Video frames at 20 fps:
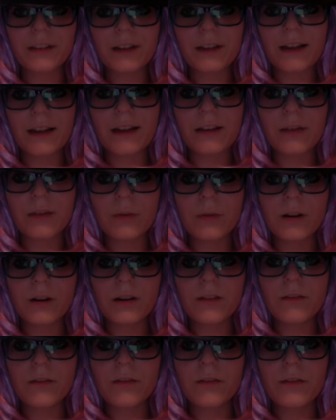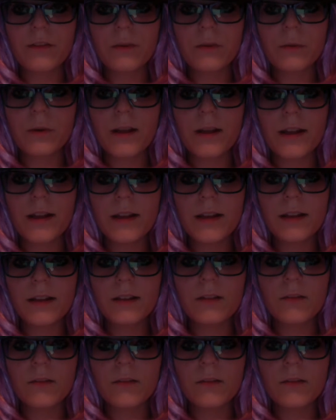and is one of the ways